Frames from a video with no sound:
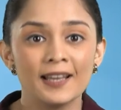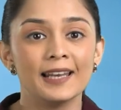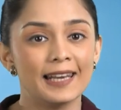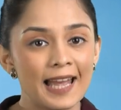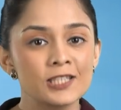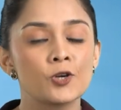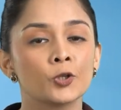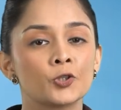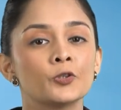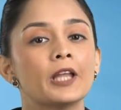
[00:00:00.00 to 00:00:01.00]
Let's go
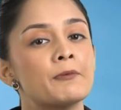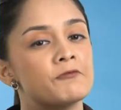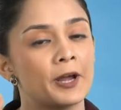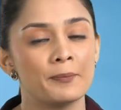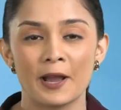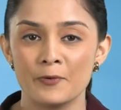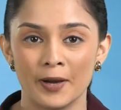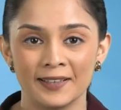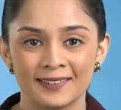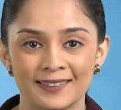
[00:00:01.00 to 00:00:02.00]
through them one by
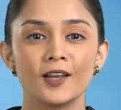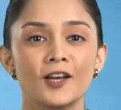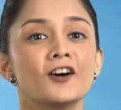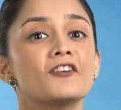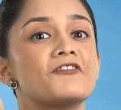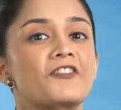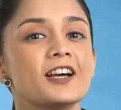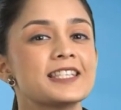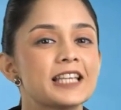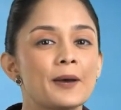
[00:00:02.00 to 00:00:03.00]
one.
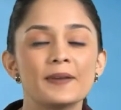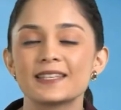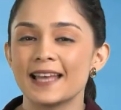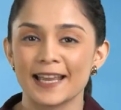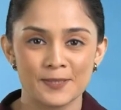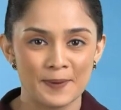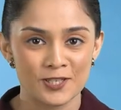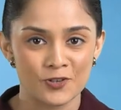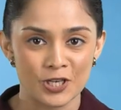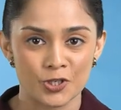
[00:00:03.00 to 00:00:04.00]
First up is the
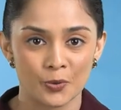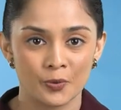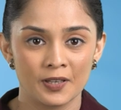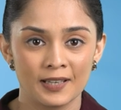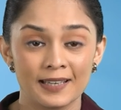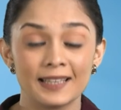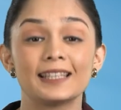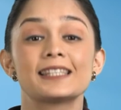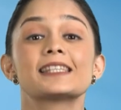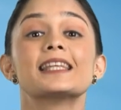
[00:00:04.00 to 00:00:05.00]
expense ratio.
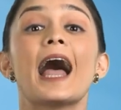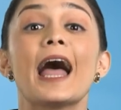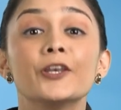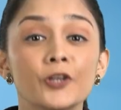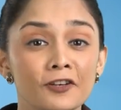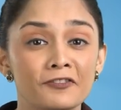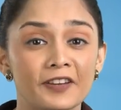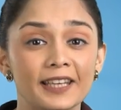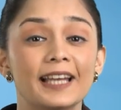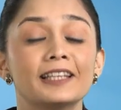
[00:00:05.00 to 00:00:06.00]
This is the annual
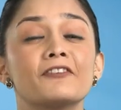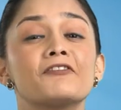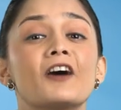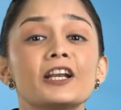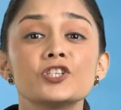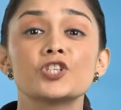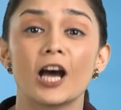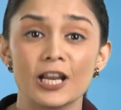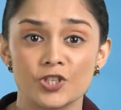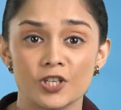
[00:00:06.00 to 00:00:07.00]
fee that the fund
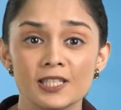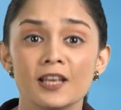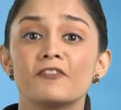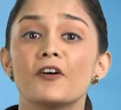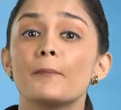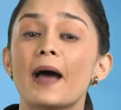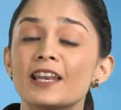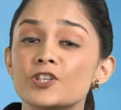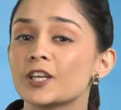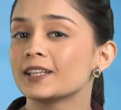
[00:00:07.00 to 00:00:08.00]
charges for
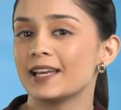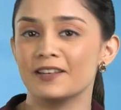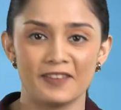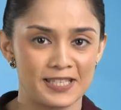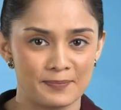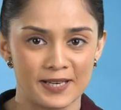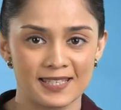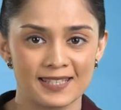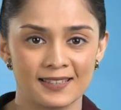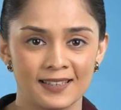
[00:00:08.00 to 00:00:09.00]
managing the
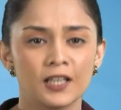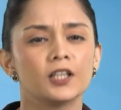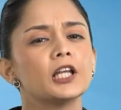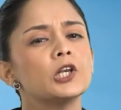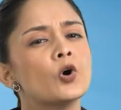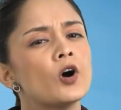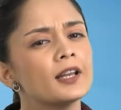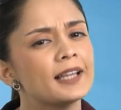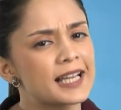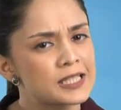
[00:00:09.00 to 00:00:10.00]
investments. The lower
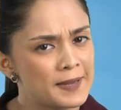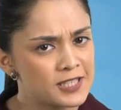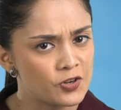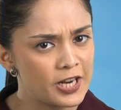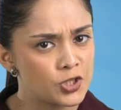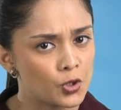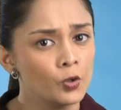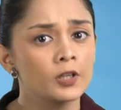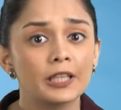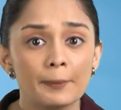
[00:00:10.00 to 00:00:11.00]
the expense ratio,
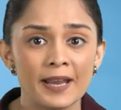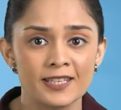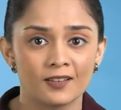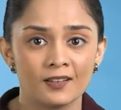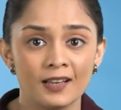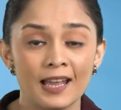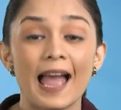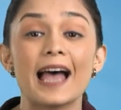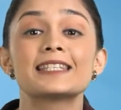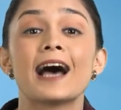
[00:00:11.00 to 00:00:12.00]
the better,
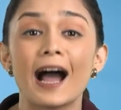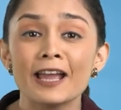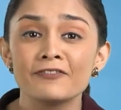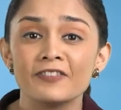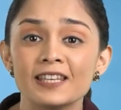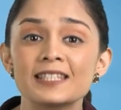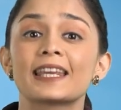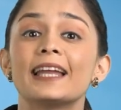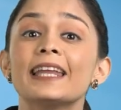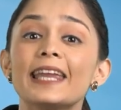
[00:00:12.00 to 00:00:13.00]
as high fees
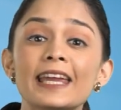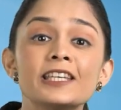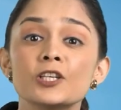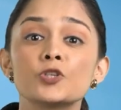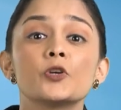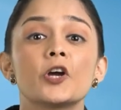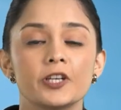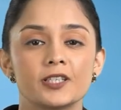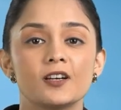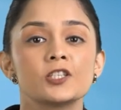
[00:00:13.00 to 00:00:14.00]
can eat into your
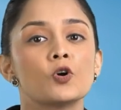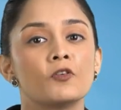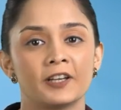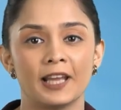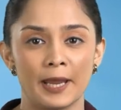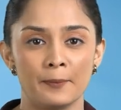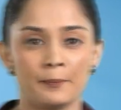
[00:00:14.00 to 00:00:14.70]
returns over time.